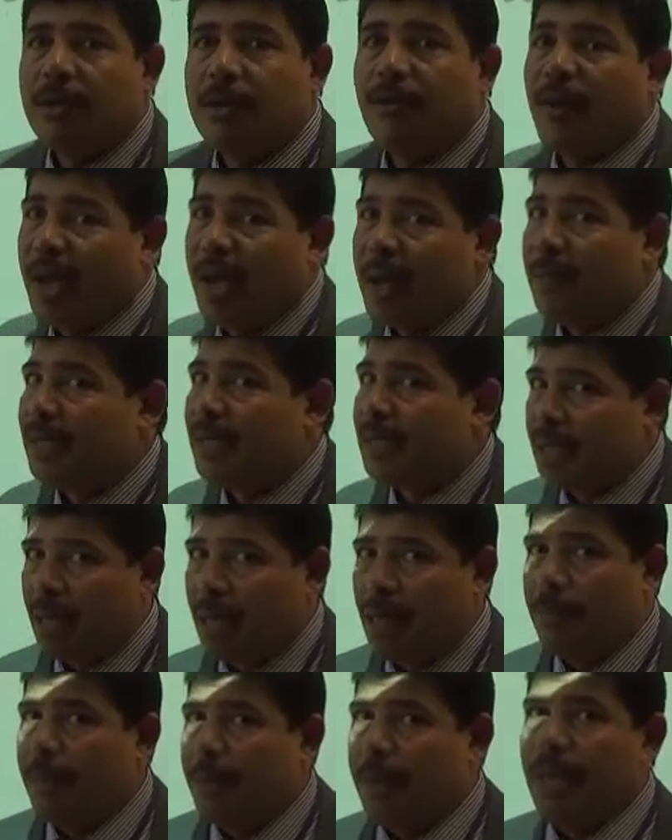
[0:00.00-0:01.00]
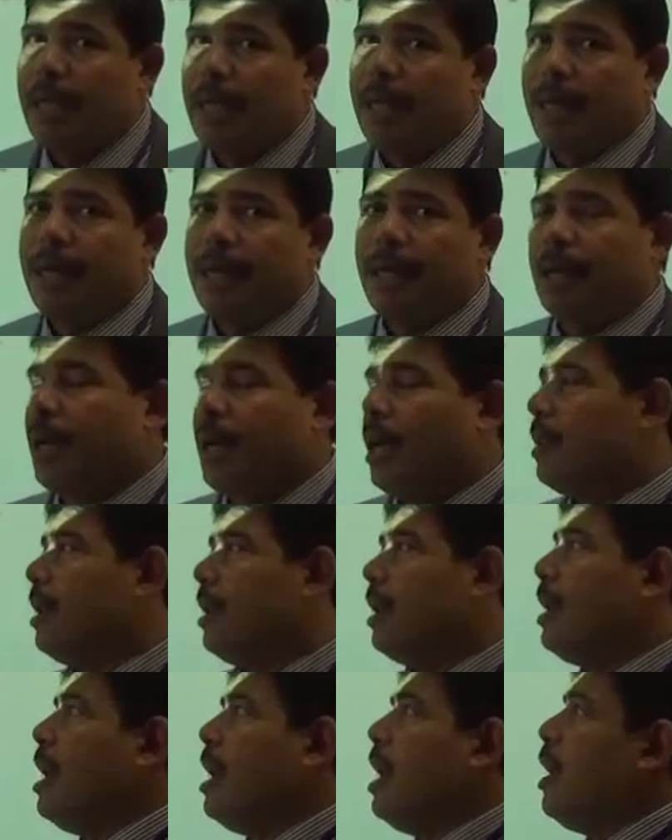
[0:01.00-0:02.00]
famous company in
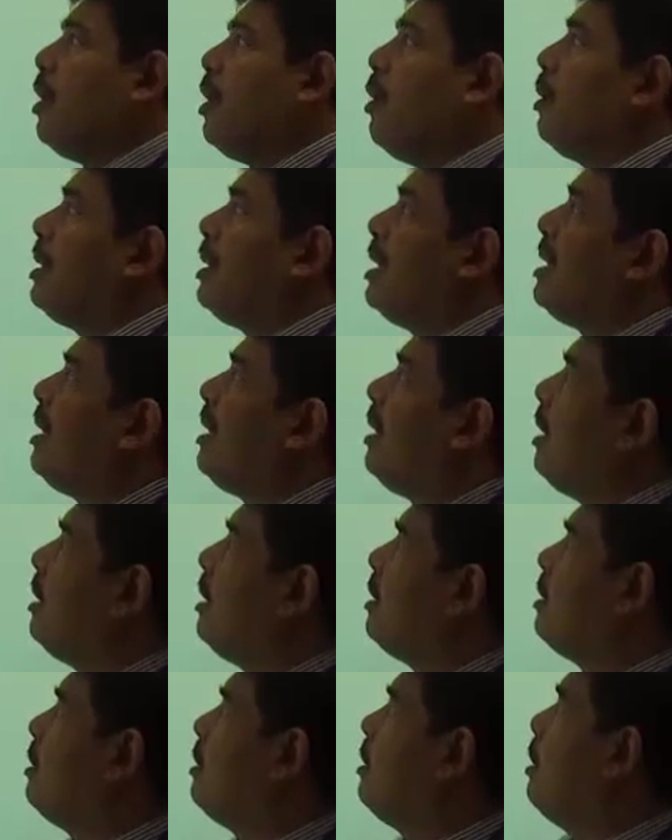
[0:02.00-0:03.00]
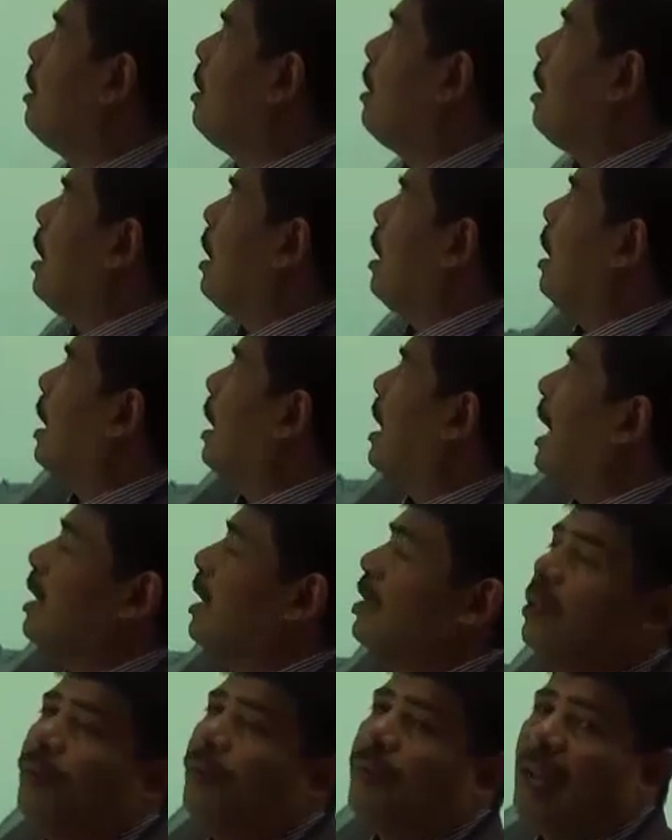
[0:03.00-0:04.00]
Qatar uses these
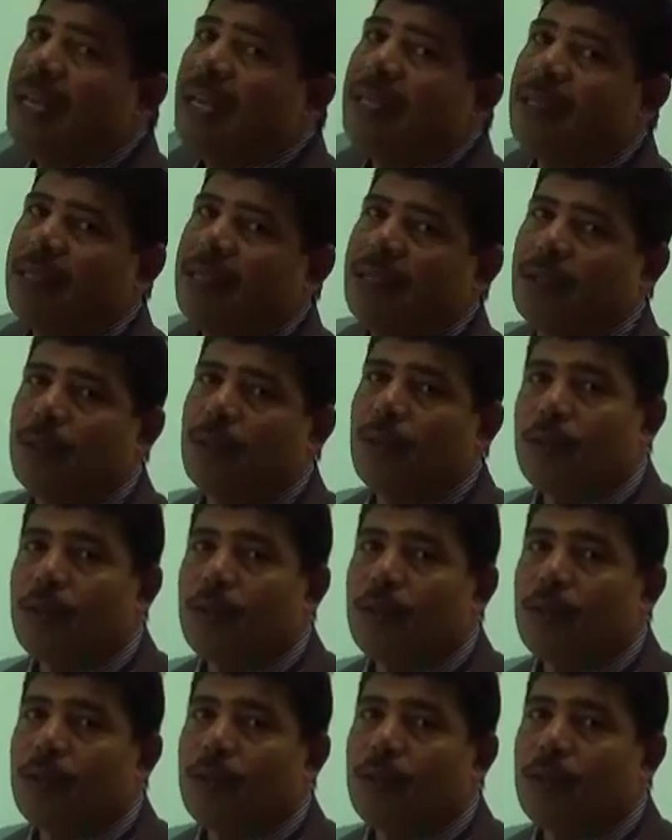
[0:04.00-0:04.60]
catchy phrases